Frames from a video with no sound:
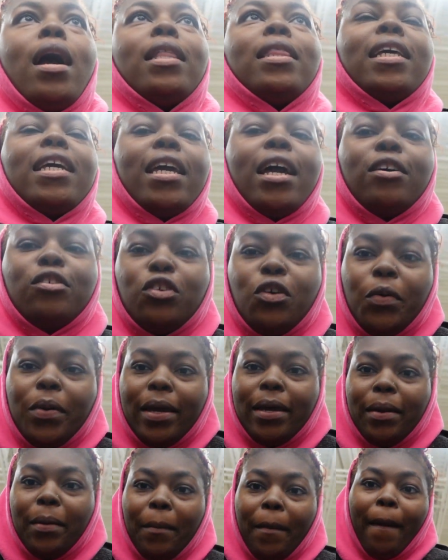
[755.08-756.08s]
I think y'all should go
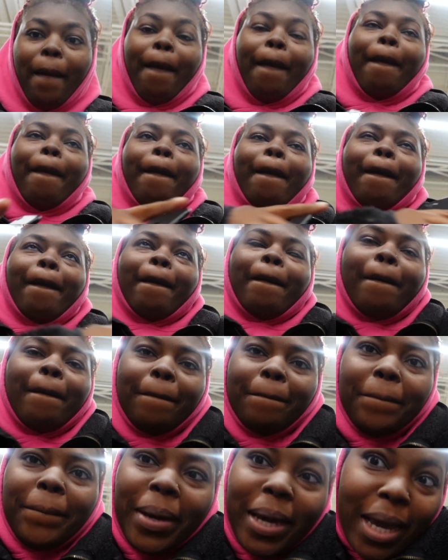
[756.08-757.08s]
get them
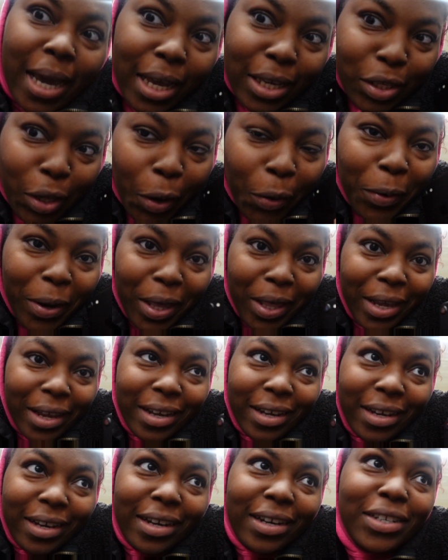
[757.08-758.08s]
because they're really
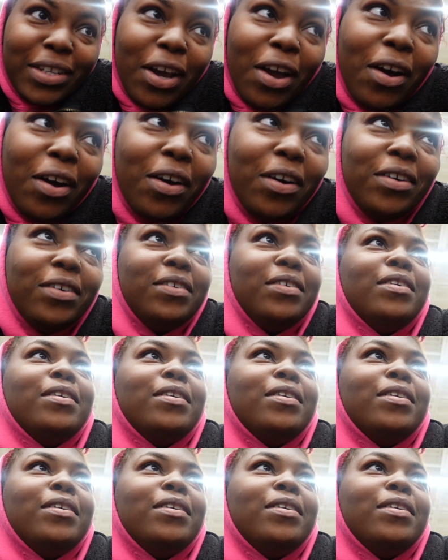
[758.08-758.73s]
good, y'all.